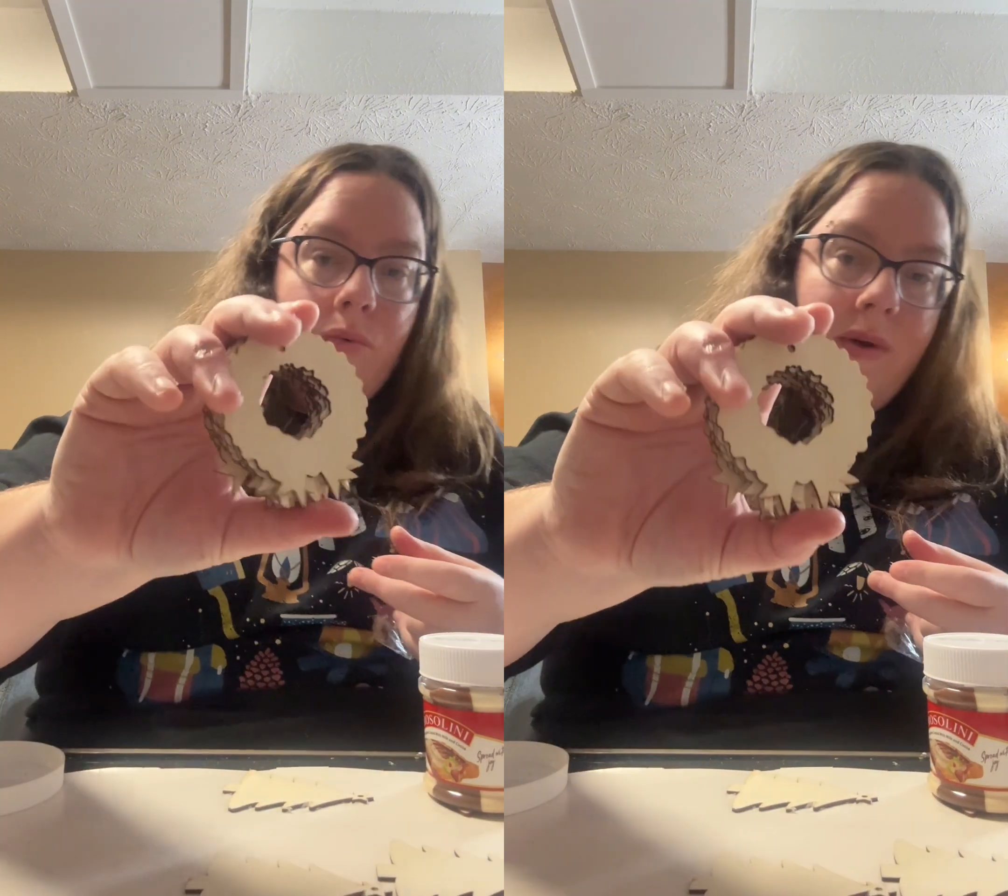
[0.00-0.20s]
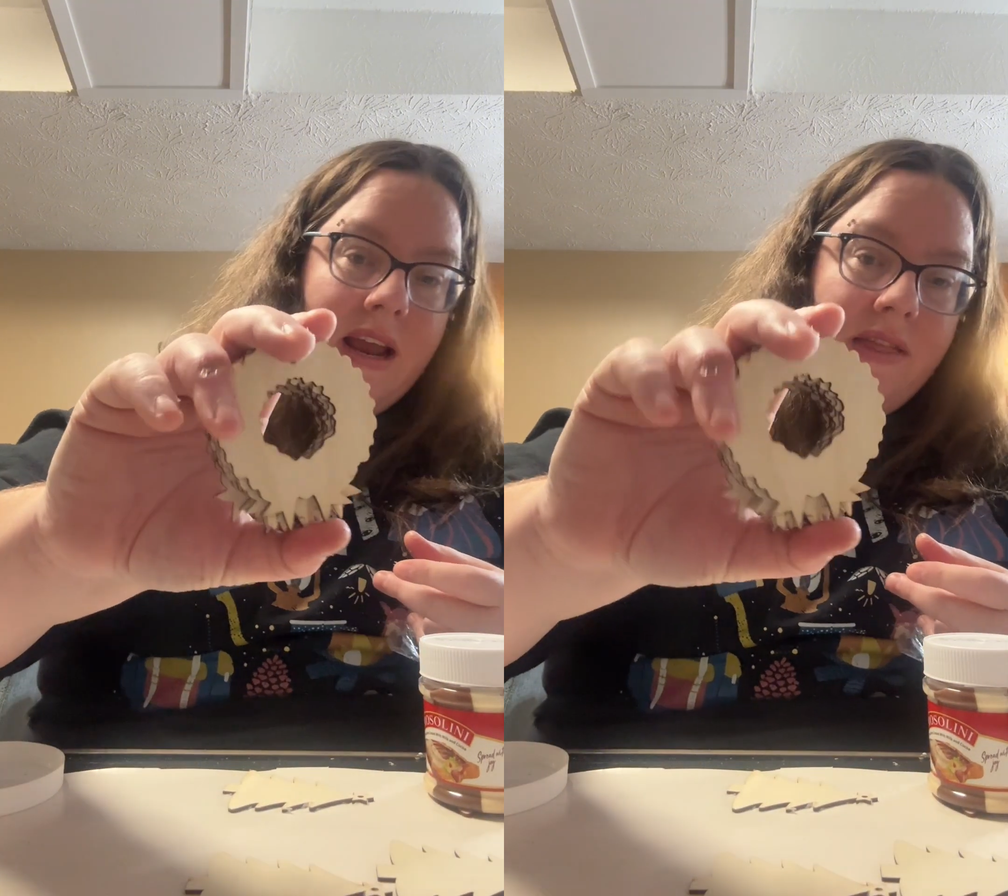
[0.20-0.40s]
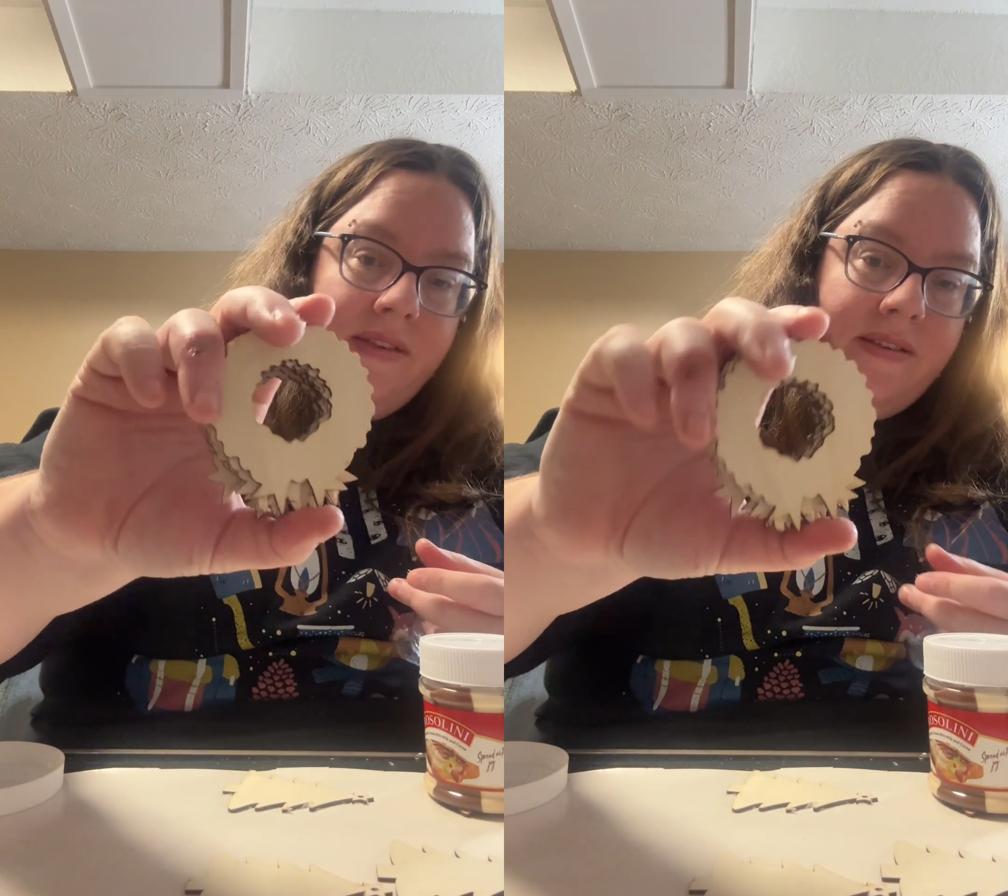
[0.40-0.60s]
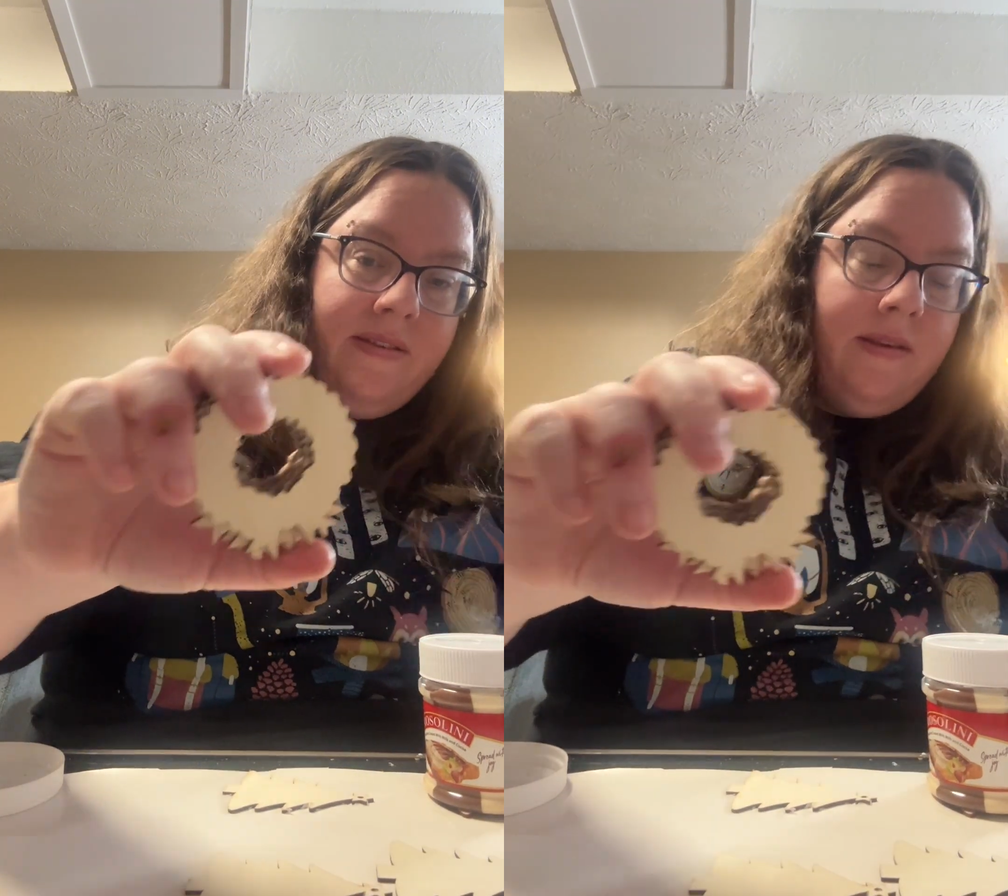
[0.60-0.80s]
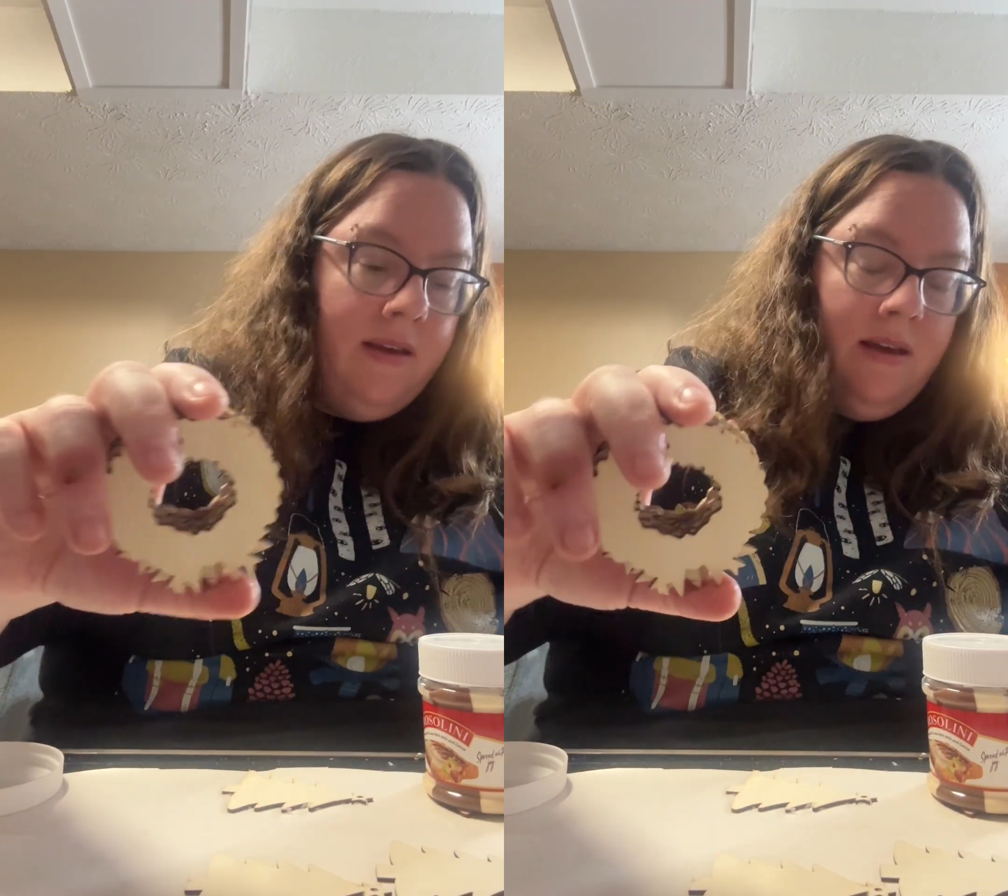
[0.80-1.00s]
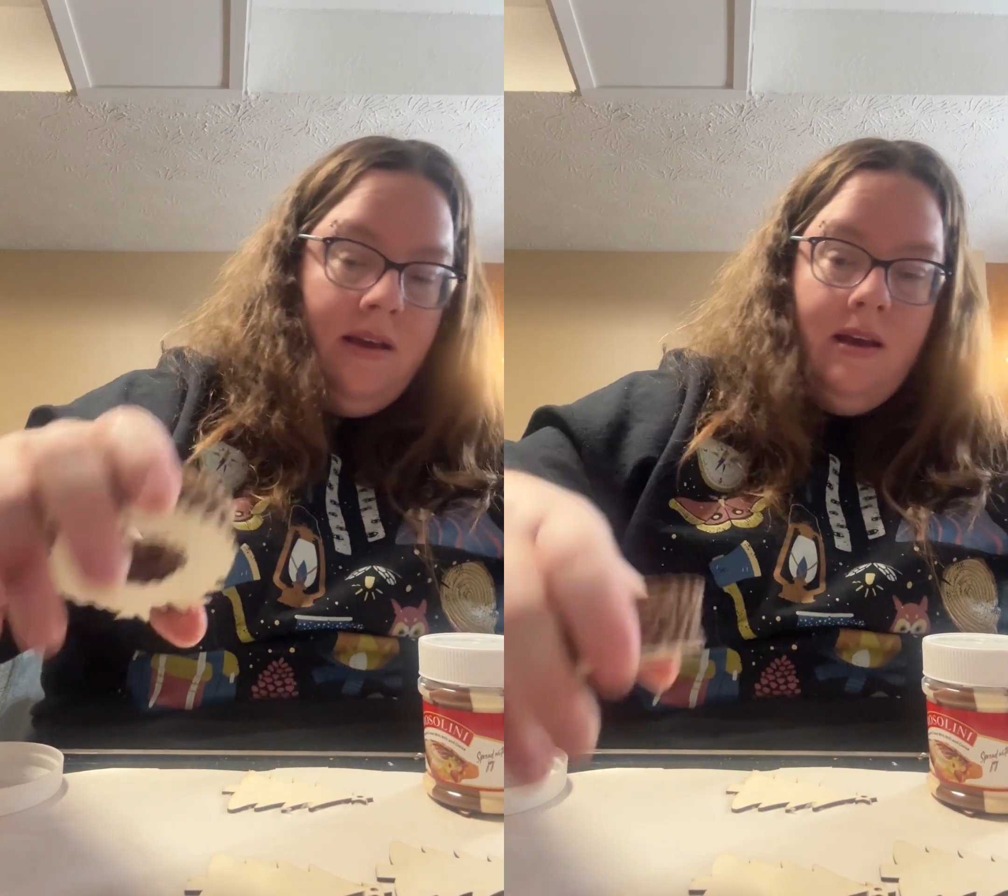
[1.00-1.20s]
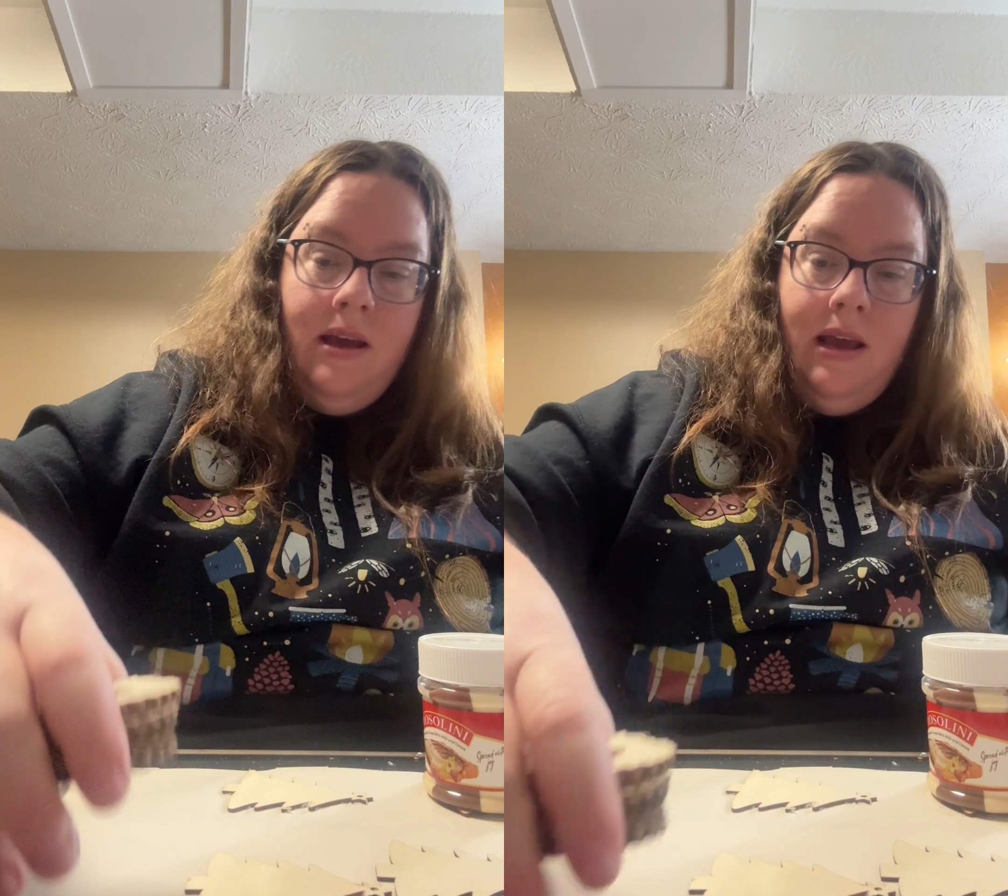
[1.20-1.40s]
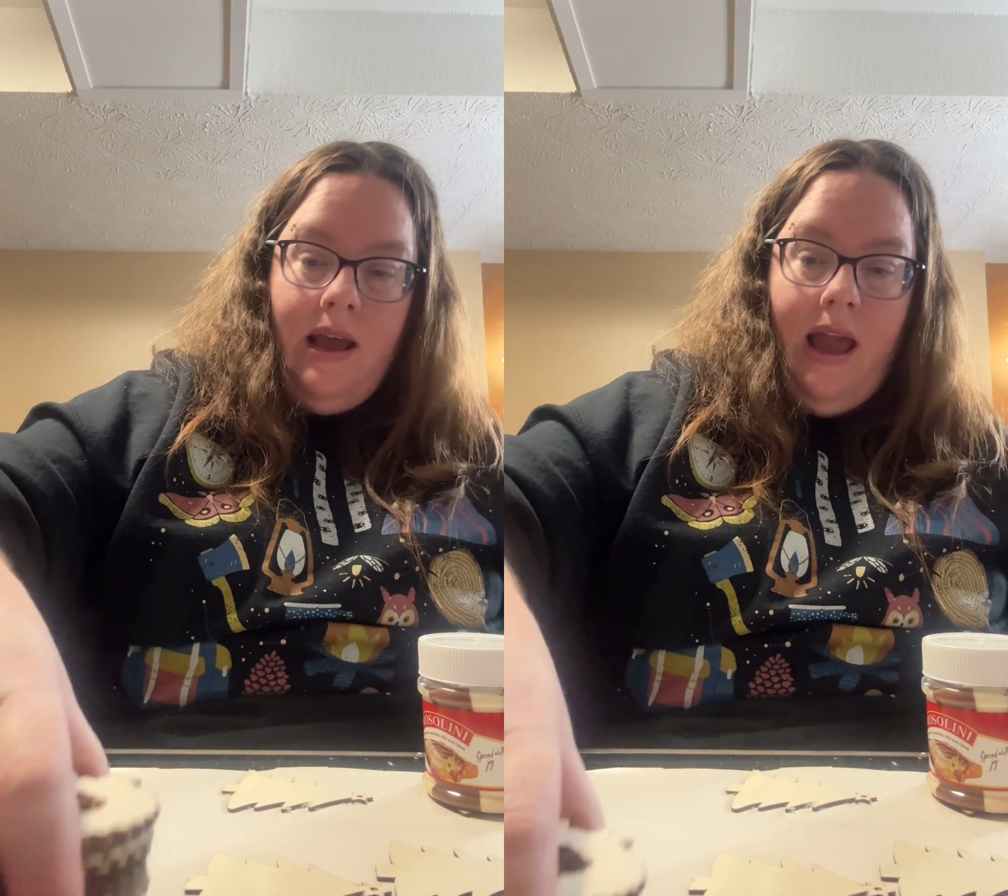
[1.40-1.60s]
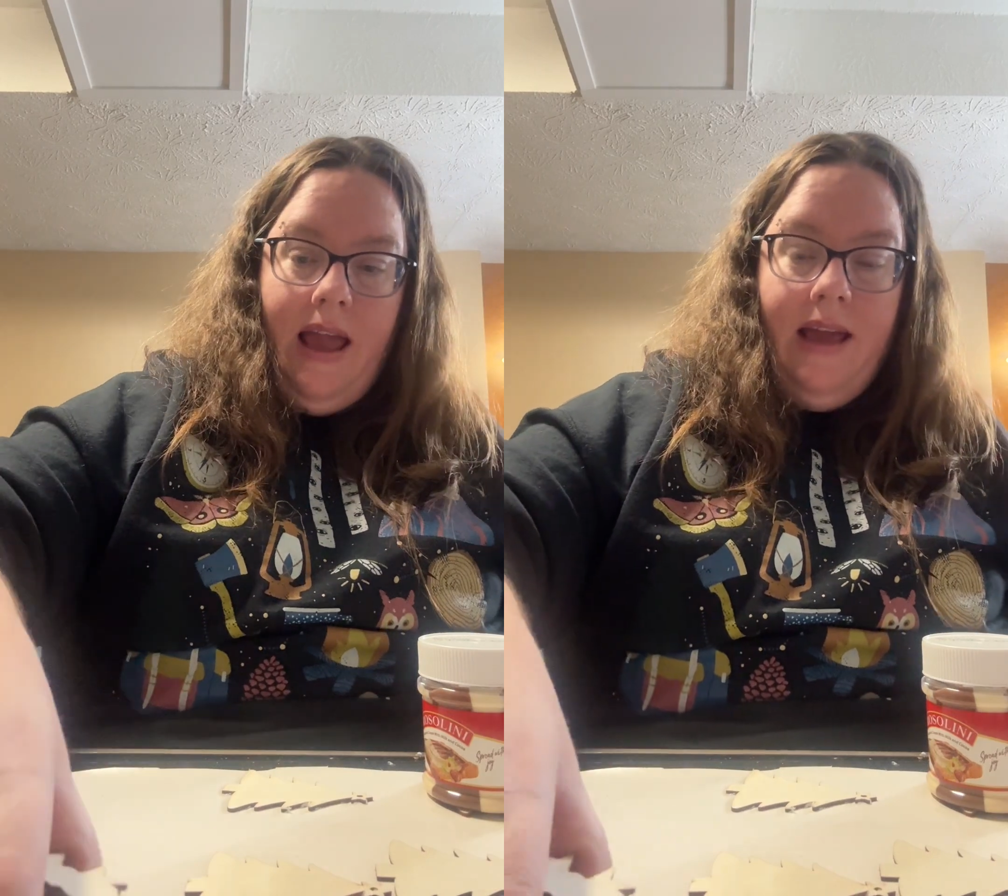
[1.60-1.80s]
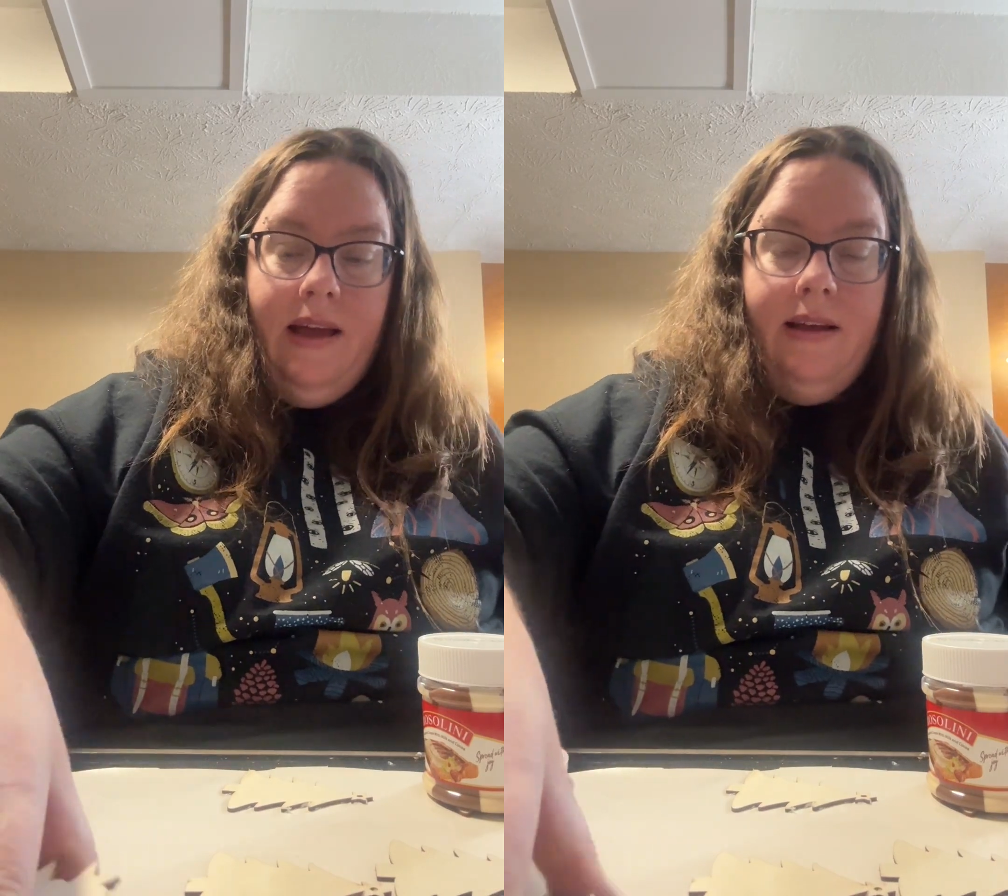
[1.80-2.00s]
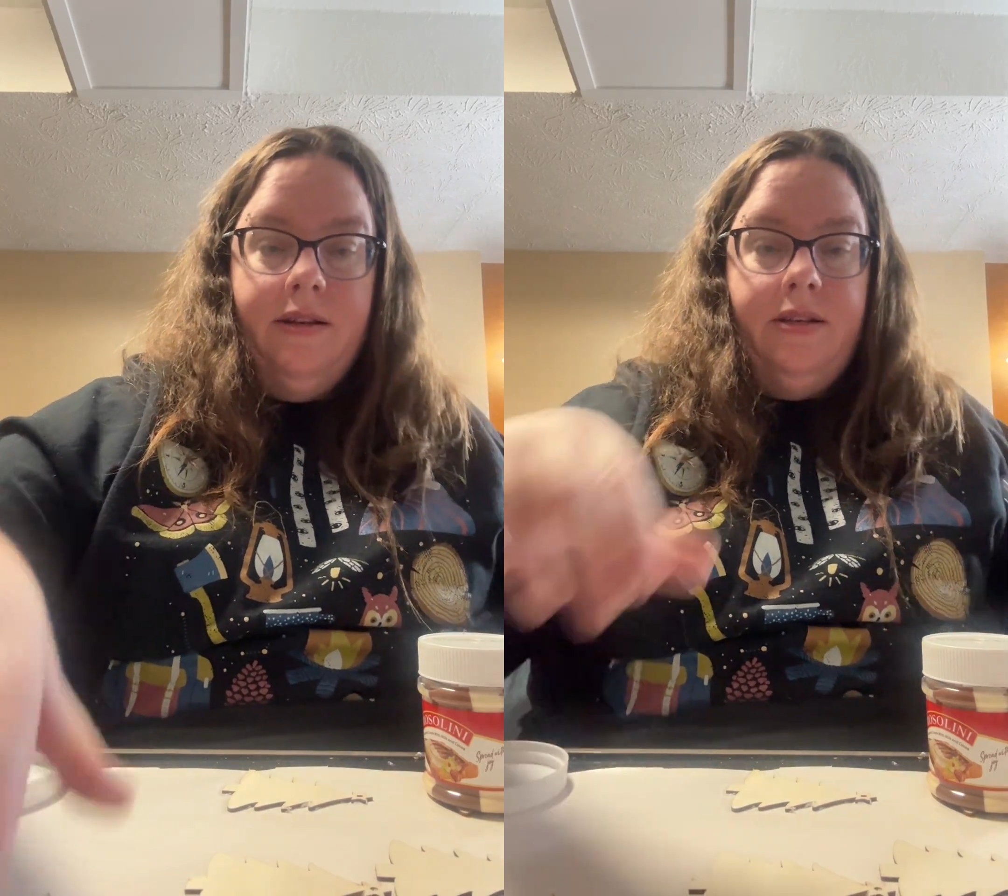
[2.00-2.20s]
wreaths, and